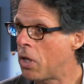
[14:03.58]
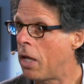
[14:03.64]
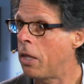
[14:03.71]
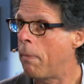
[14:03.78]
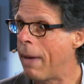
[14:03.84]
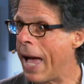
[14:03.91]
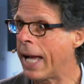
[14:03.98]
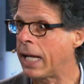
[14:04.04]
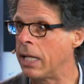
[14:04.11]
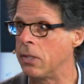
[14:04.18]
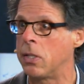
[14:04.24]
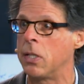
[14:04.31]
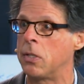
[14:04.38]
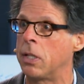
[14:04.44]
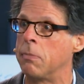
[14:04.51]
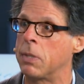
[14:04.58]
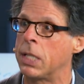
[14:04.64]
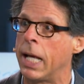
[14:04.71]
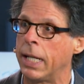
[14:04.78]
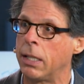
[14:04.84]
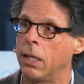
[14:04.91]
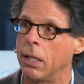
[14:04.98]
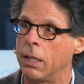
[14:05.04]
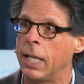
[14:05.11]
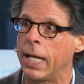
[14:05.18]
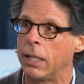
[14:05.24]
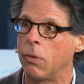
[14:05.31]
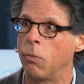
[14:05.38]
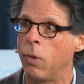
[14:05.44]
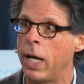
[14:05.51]
as all the back-end systems like
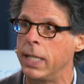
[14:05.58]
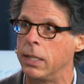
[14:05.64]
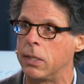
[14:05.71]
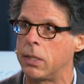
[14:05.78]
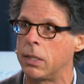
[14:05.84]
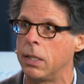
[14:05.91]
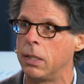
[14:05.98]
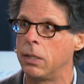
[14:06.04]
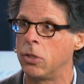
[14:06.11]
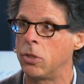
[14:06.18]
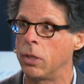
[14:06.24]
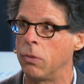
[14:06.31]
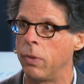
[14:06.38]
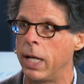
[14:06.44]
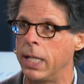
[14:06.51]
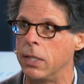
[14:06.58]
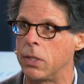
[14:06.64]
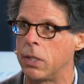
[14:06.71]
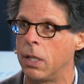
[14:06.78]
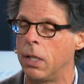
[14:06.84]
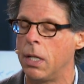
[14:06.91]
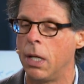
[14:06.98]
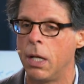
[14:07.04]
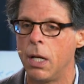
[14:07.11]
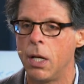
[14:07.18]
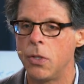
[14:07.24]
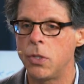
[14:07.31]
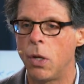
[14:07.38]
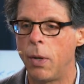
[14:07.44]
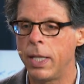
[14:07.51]
rights, digital rights.
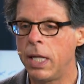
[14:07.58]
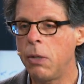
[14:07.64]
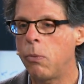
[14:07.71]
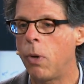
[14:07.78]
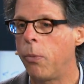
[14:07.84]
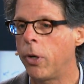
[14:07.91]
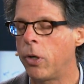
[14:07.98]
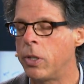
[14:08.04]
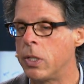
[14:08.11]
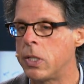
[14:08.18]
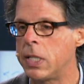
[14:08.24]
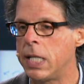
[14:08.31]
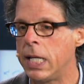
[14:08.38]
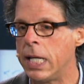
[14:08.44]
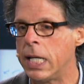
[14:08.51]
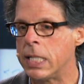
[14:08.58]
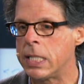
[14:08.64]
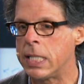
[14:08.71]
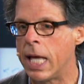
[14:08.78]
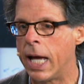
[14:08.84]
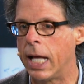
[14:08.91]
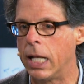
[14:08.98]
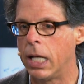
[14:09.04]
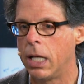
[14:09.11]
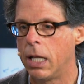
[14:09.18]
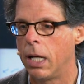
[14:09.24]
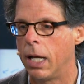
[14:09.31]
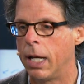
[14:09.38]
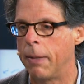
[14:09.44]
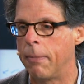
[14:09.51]
So I think what we're going to see is that
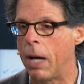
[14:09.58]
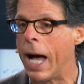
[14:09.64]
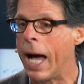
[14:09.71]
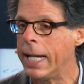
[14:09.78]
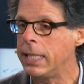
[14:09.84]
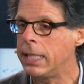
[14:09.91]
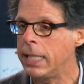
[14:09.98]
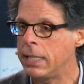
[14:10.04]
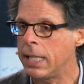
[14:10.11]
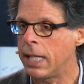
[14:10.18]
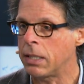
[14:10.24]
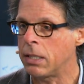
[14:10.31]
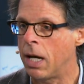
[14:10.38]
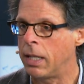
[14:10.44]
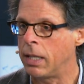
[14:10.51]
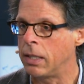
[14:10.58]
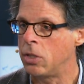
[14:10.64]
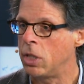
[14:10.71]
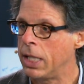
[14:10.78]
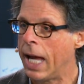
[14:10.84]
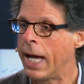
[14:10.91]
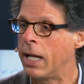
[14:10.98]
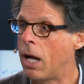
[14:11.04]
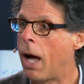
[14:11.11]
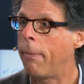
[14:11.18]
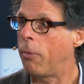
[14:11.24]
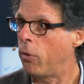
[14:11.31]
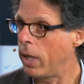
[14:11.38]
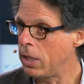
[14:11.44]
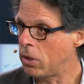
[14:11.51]
IT technology and
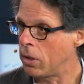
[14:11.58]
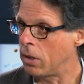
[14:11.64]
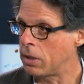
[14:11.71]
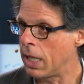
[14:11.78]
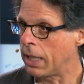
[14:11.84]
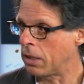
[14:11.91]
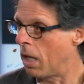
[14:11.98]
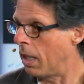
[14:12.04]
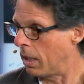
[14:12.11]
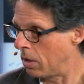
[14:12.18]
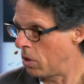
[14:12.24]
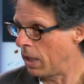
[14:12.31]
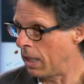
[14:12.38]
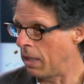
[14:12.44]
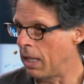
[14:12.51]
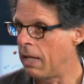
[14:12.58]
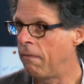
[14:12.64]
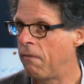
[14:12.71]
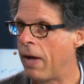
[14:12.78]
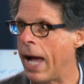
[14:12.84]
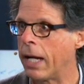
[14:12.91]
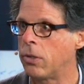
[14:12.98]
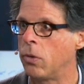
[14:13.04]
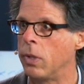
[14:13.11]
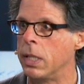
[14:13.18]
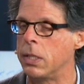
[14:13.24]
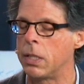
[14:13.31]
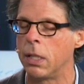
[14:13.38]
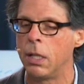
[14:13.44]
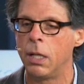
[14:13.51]
operational technology in
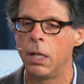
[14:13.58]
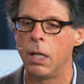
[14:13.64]
factories